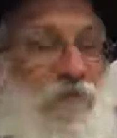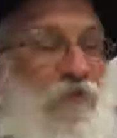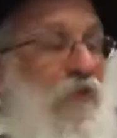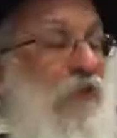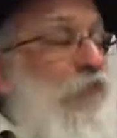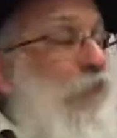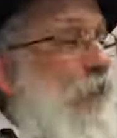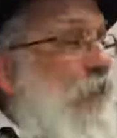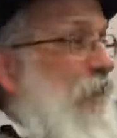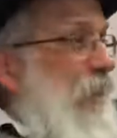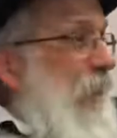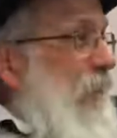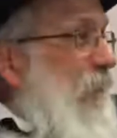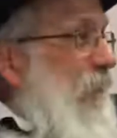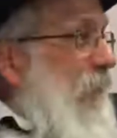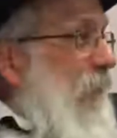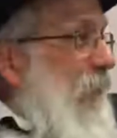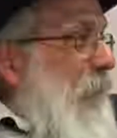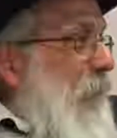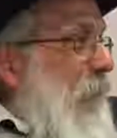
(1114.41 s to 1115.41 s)
That's what it says
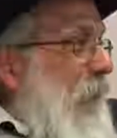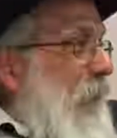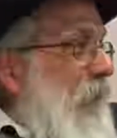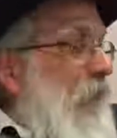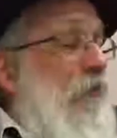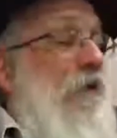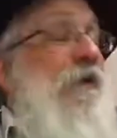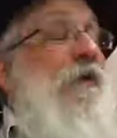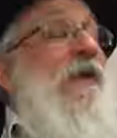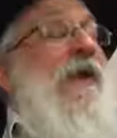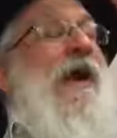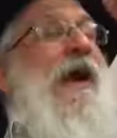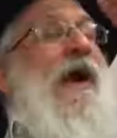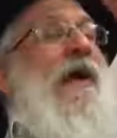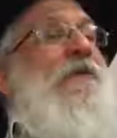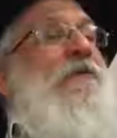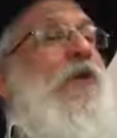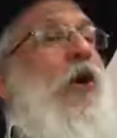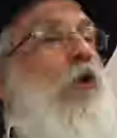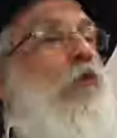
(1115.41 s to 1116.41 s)
in Kabbalah.
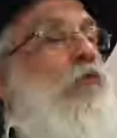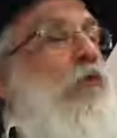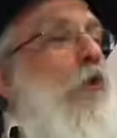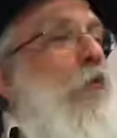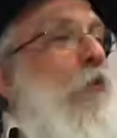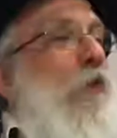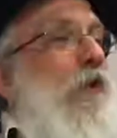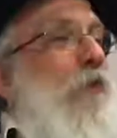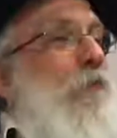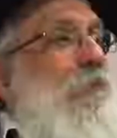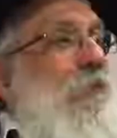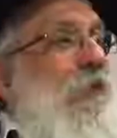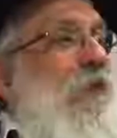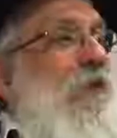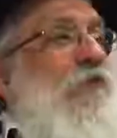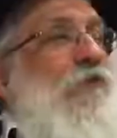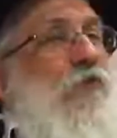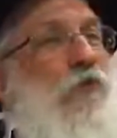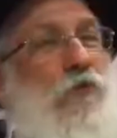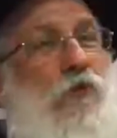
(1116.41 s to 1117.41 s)
I don't know what it
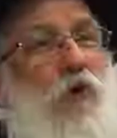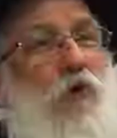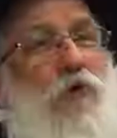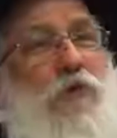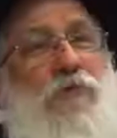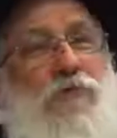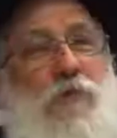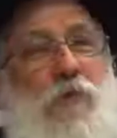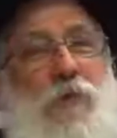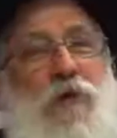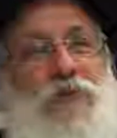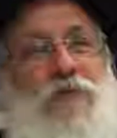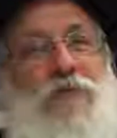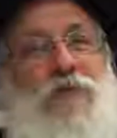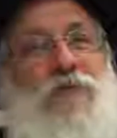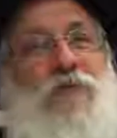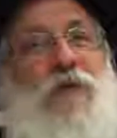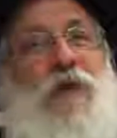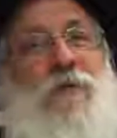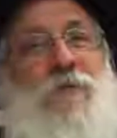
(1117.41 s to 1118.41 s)
means, so don't even waste
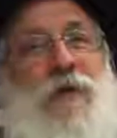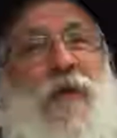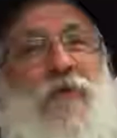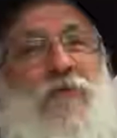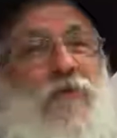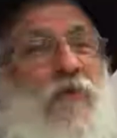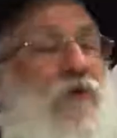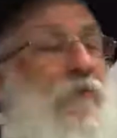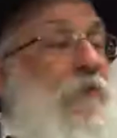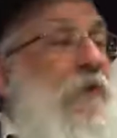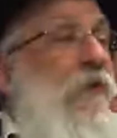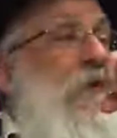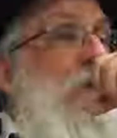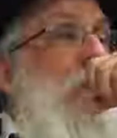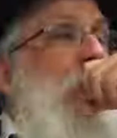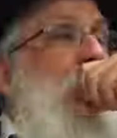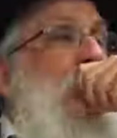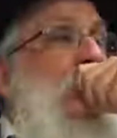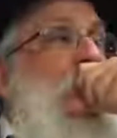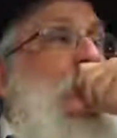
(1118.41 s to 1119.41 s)
your time asking me.
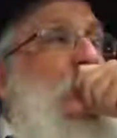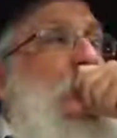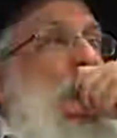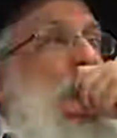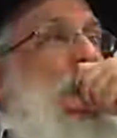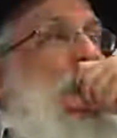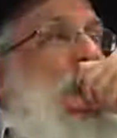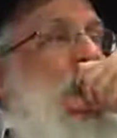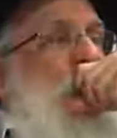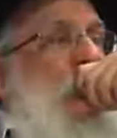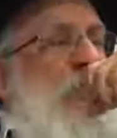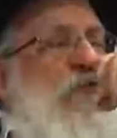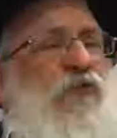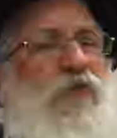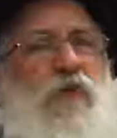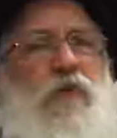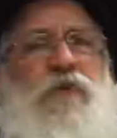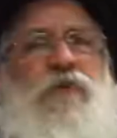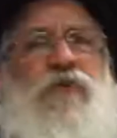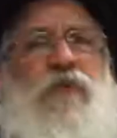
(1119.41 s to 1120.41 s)

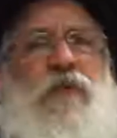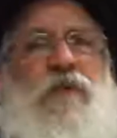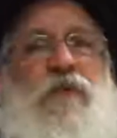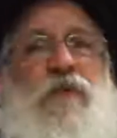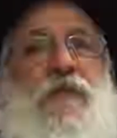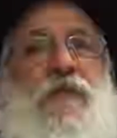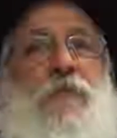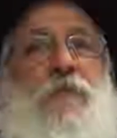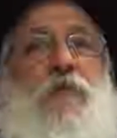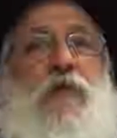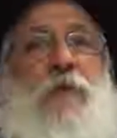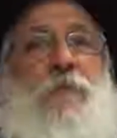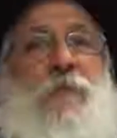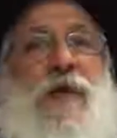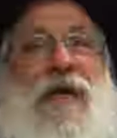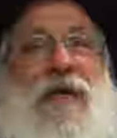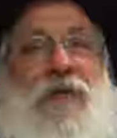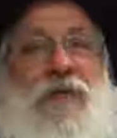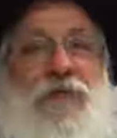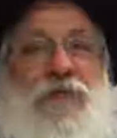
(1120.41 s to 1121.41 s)
Certain tzaddikim come
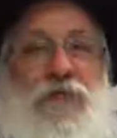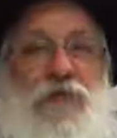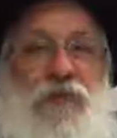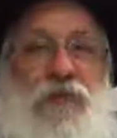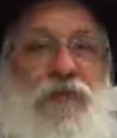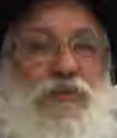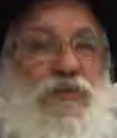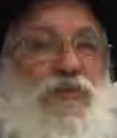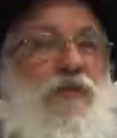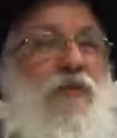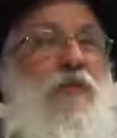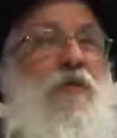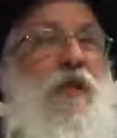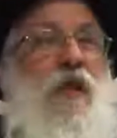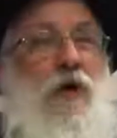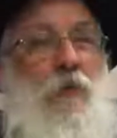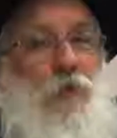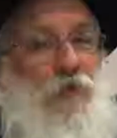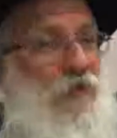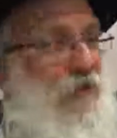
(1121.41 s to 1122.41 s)
back as fish,
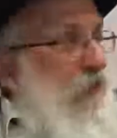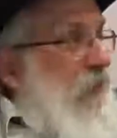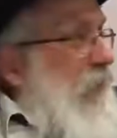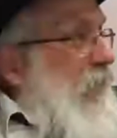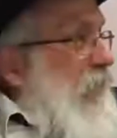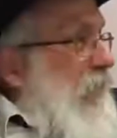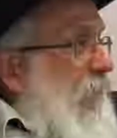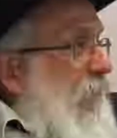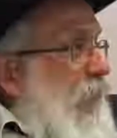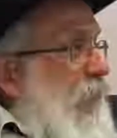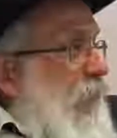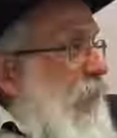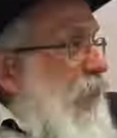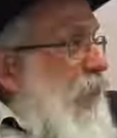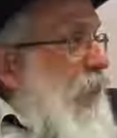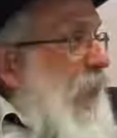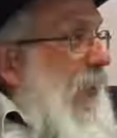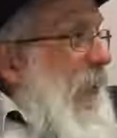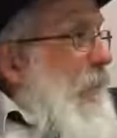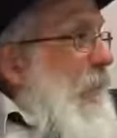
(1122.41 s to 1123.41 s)
and when you eat fish on
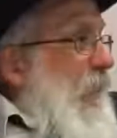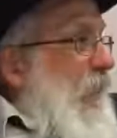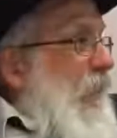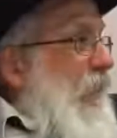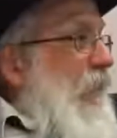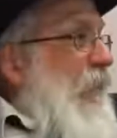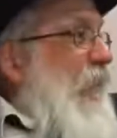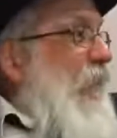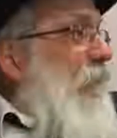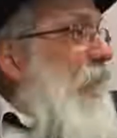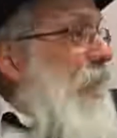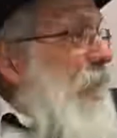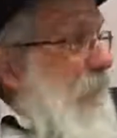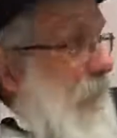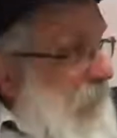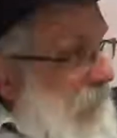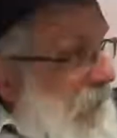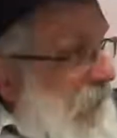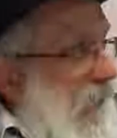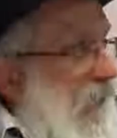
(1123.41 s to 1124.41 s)
Shabbos,
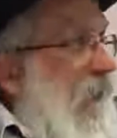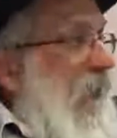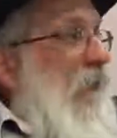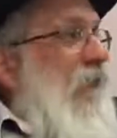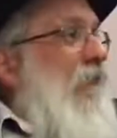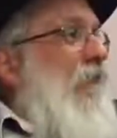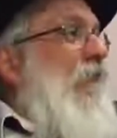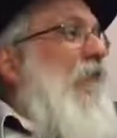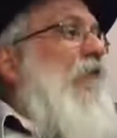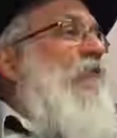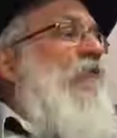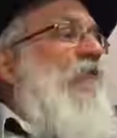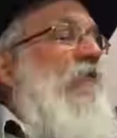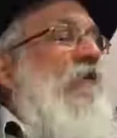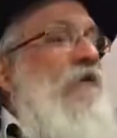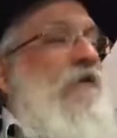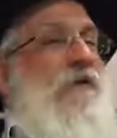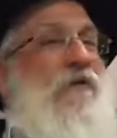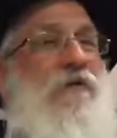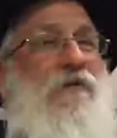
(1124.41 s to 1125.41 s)
it elevates
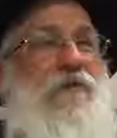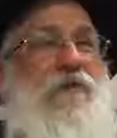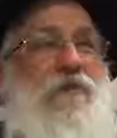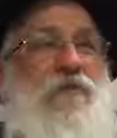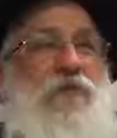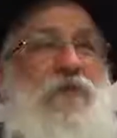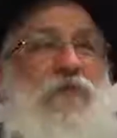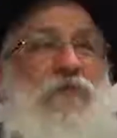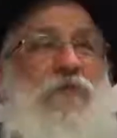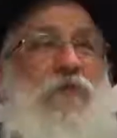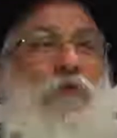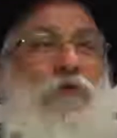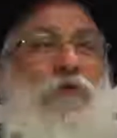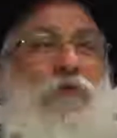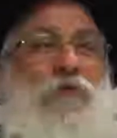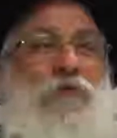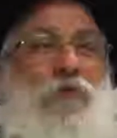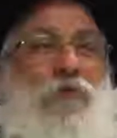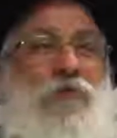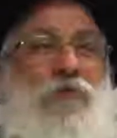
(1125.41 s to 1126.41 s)
the
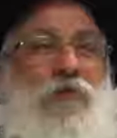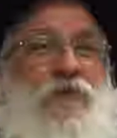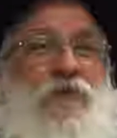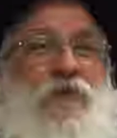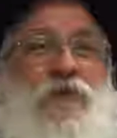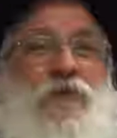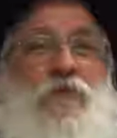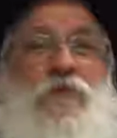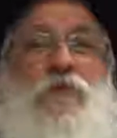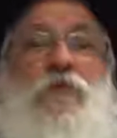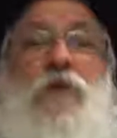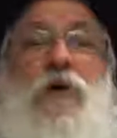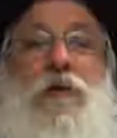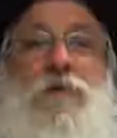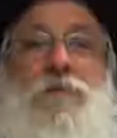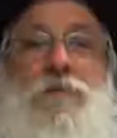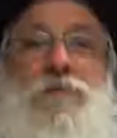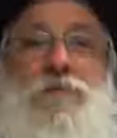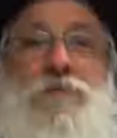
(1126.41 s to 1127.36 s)
souls of those tzaddikim. What?